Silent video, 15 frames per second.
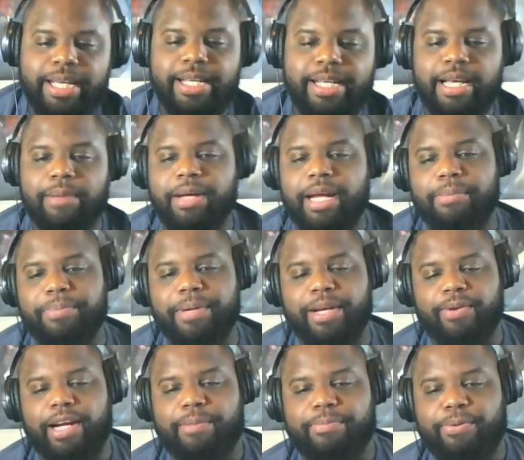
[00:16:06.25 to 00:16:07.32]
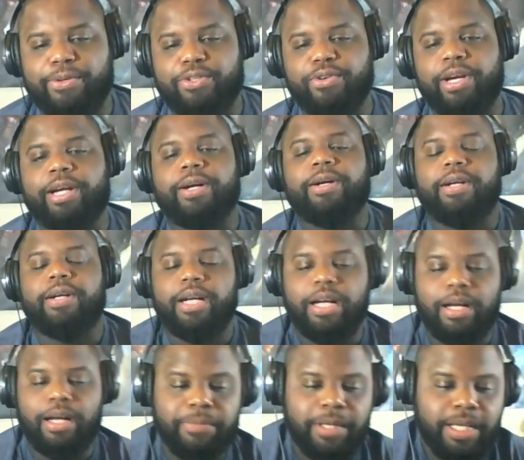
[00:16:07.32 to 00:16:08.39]
it is. I'm not a big Red Bull drinker,
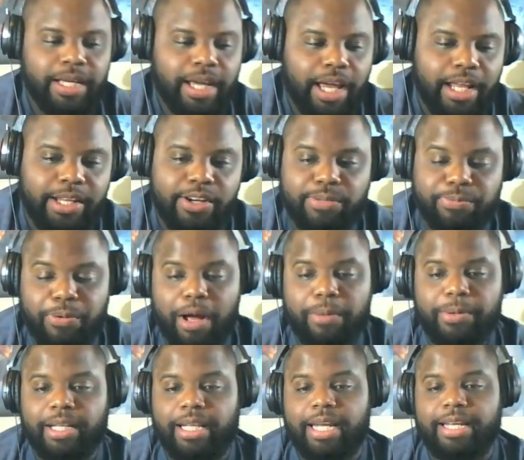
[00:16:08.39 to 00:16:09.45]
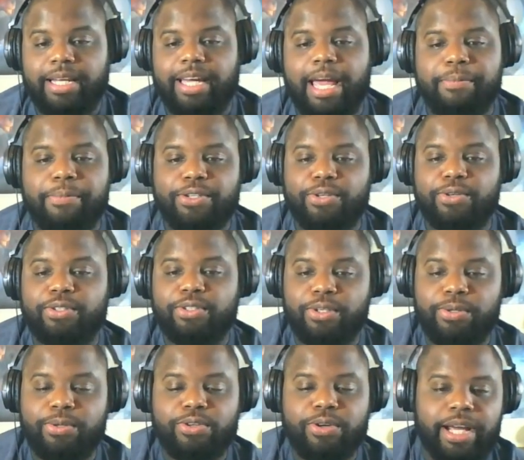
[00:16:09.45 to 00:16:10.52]
um, and there's probably a lot of gamers who
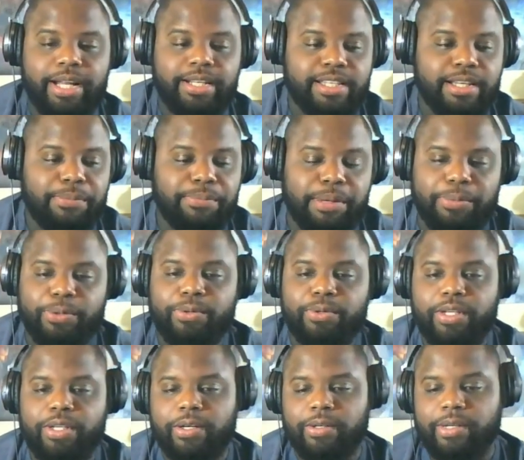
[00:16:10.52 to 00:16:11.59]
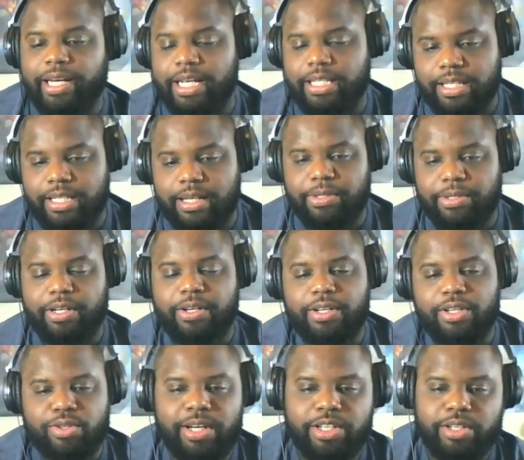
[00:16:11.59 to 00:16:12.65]
do drink it and some people who don't. I guess it's up to your
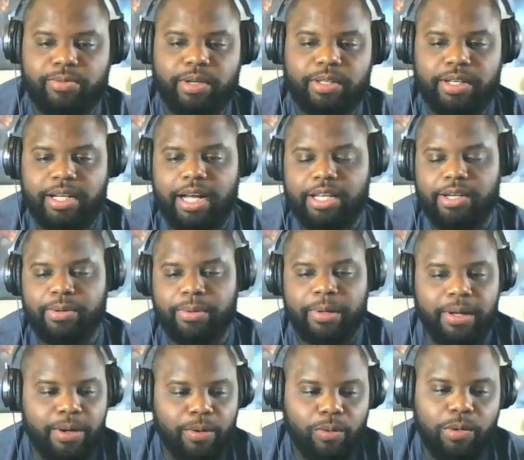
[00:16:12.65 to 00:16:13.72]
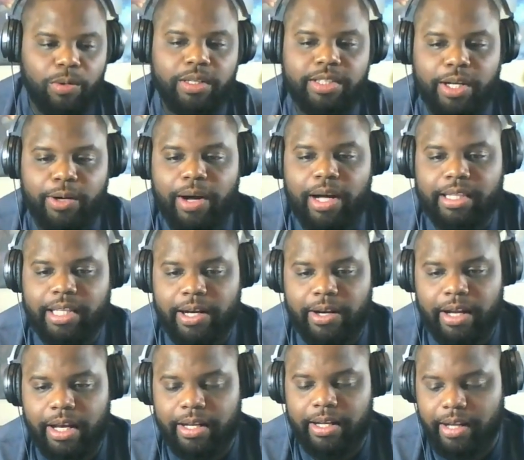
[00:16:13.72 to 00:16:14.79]
discretion whether or not you're willing to go out
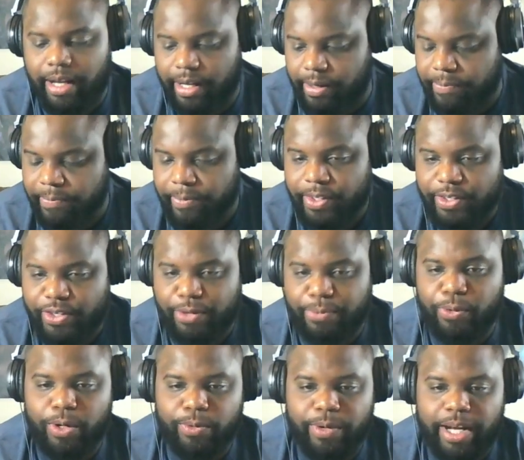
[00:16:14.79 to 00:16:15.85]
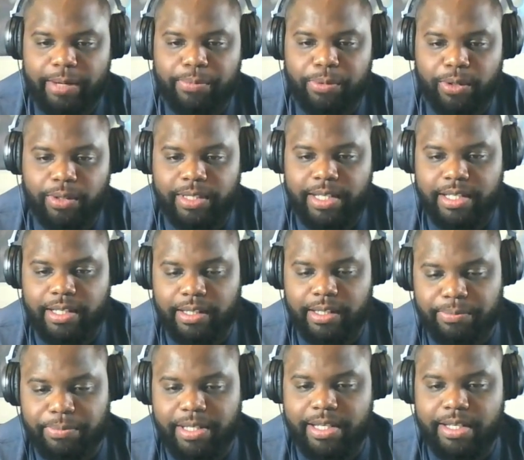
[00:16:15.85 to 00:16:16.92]
there and, and support Red Bull in this
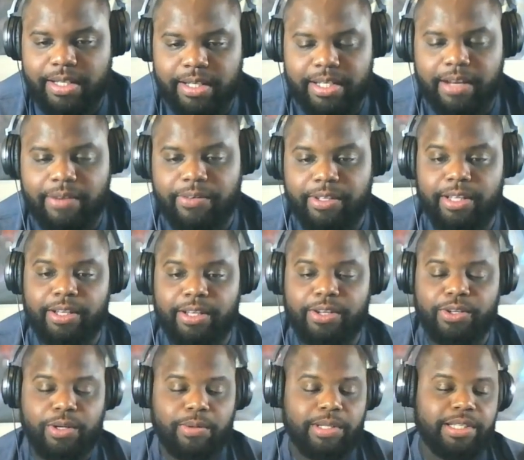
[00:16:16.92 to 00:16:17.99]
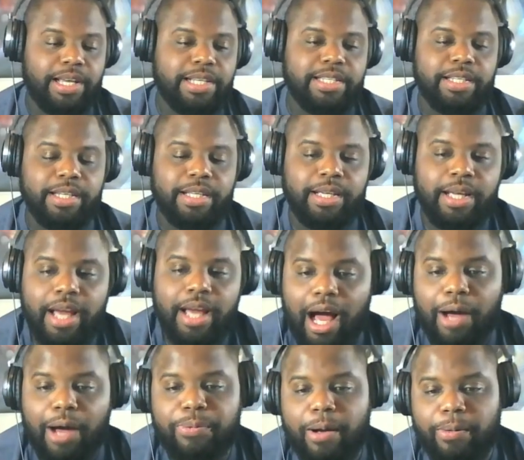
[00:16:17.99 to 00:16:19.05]
little business endeavor that they're doing with Destiny.
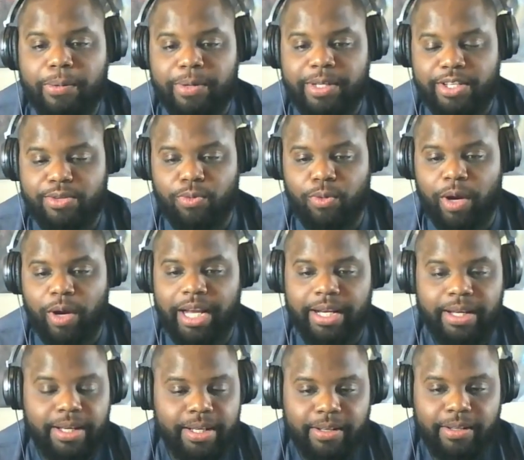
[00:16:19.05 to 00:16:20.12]
I'll probably just wait,